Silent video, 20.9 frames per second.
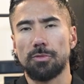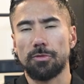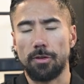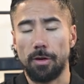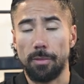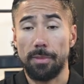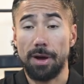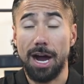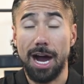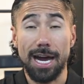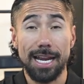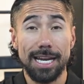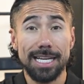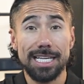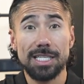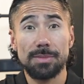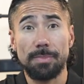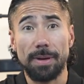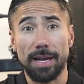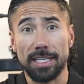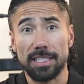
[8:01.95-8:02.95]
from
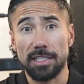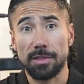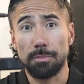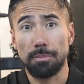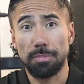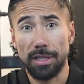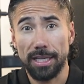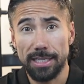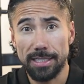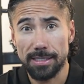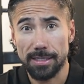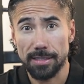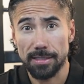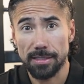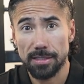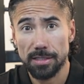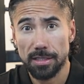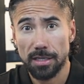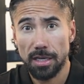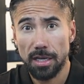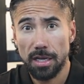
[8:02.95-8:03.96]
unexpected
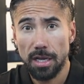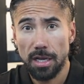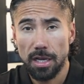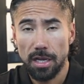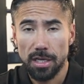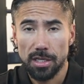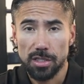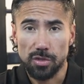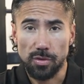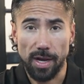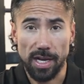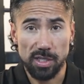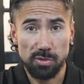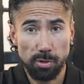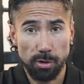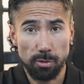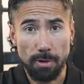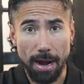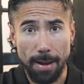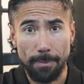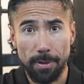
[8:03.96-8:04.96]
places. So as
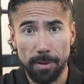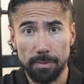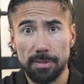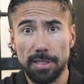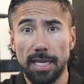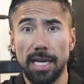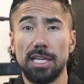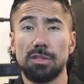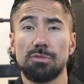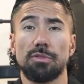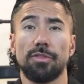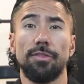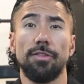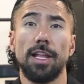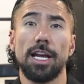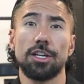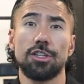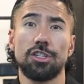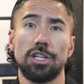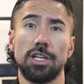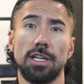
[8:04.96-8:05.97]
we wrap up today's
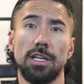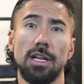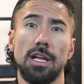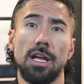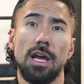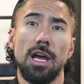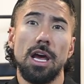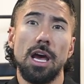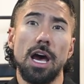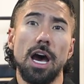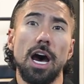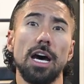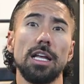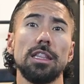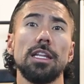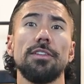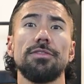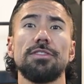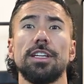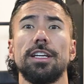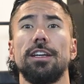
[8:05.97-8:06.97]
reflection, I'd
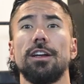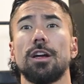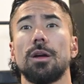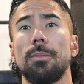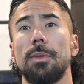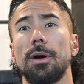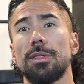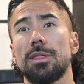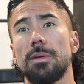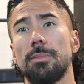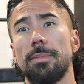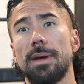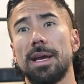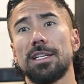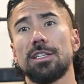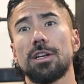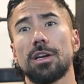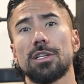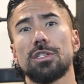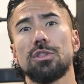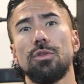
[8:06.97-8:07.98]
love to hear about the
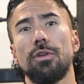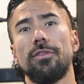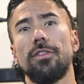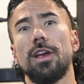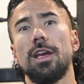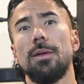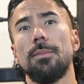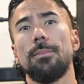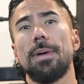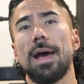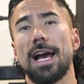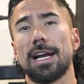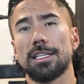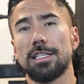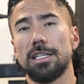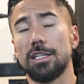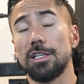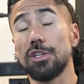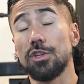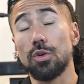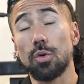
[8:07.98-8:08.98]
mentors who have
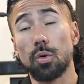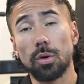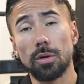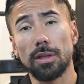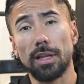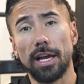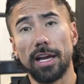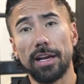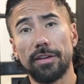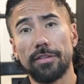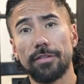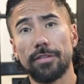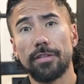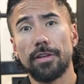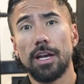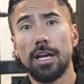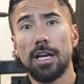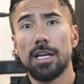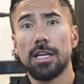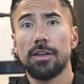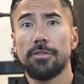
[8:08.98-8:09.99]
impacted your life.
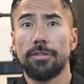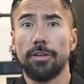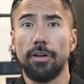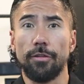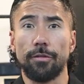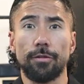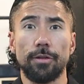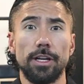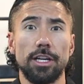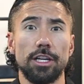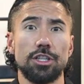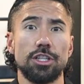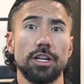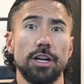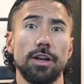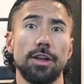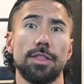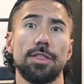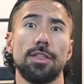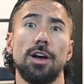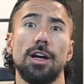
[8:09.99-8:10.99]
Feel free to share
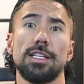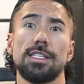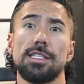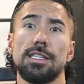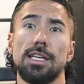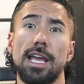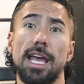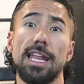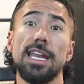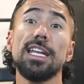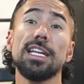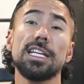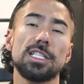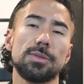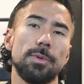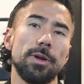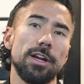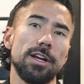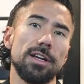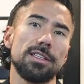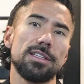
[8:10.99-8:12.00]
your thoughts and
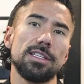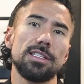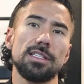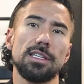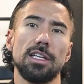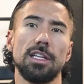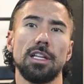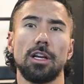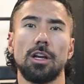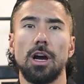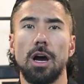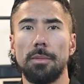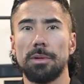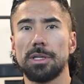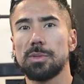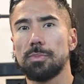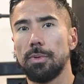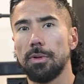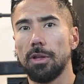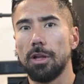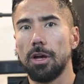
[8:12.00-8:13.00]
experiences in the
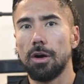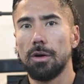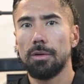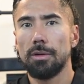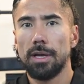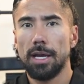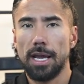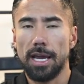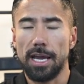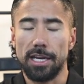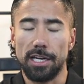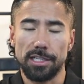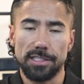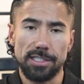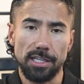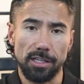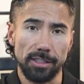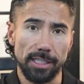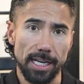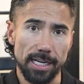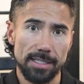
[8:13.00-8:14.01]
comments below. And
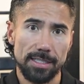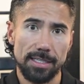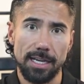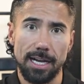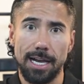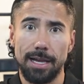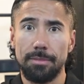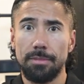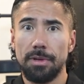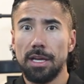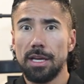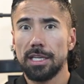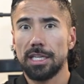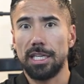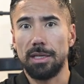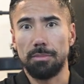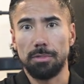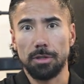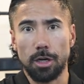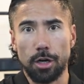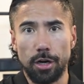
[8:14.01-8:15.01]
until next time,
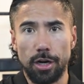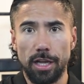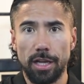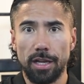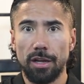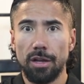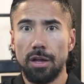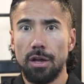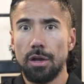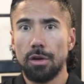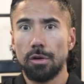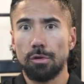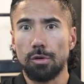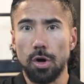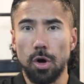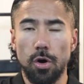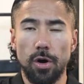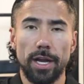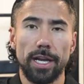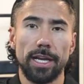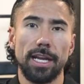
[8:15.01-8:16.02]
keep learning,
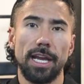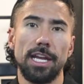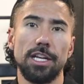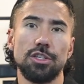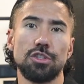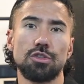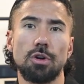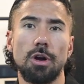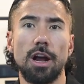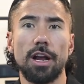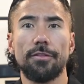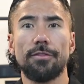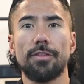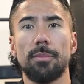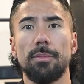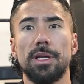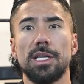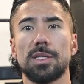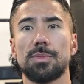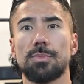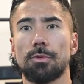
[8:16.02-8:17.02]
growing, and drawing
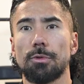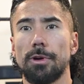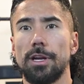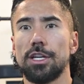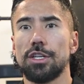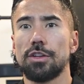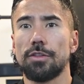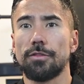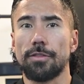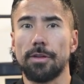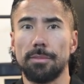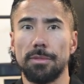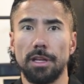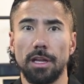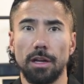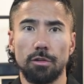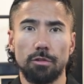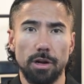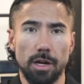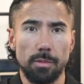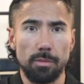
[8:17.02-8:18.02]
from inspiration from the
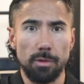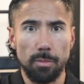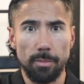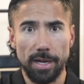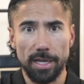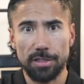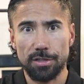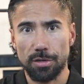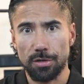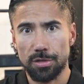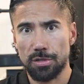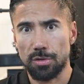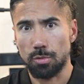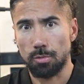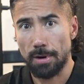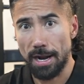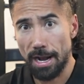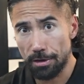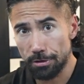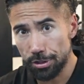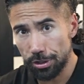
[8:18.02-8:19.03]
incredible mentors
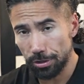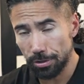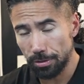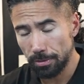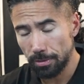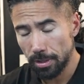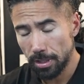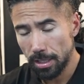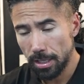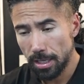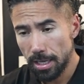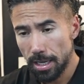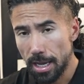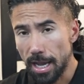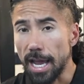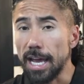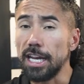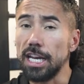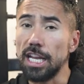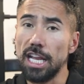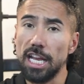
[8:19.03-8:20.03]
around you.
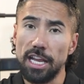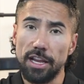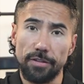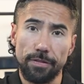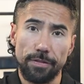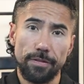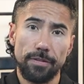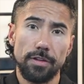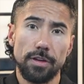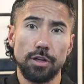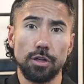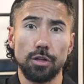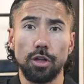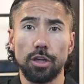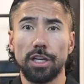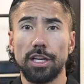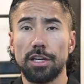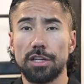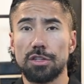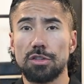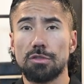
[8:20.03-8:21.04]
And if you're
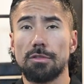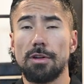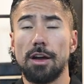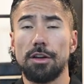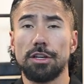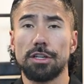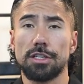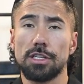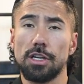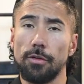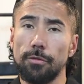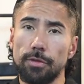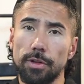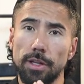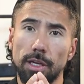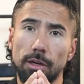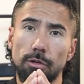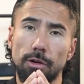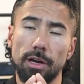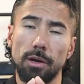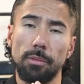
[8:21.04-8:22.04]
looking to surround yourself with
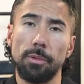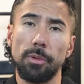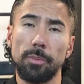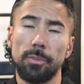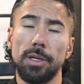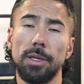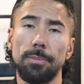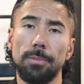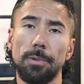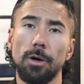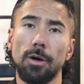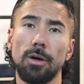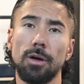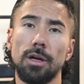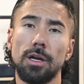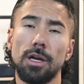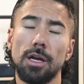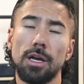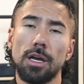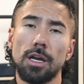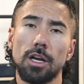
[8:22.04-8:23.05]
incredible people,
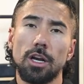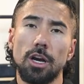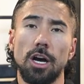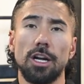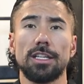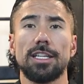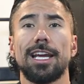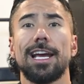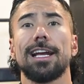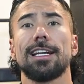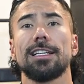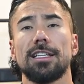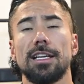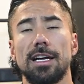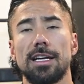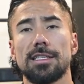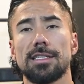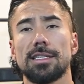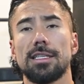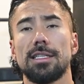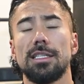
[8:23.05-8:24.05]
contact
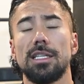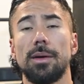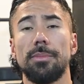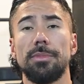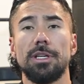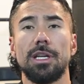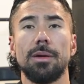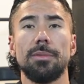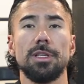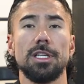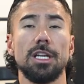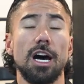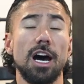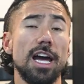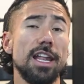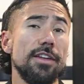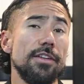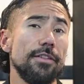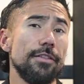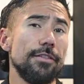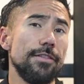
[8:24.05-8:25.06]
us
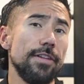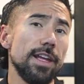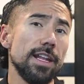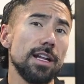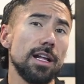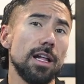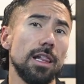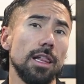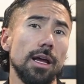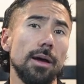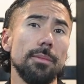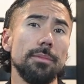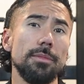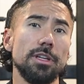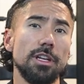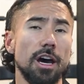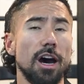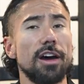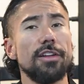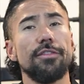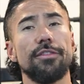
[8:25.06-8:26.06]

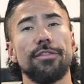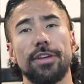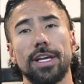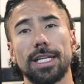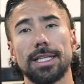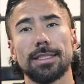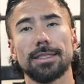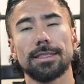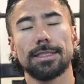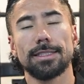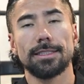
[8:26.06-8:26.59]
www.fitclub.fit.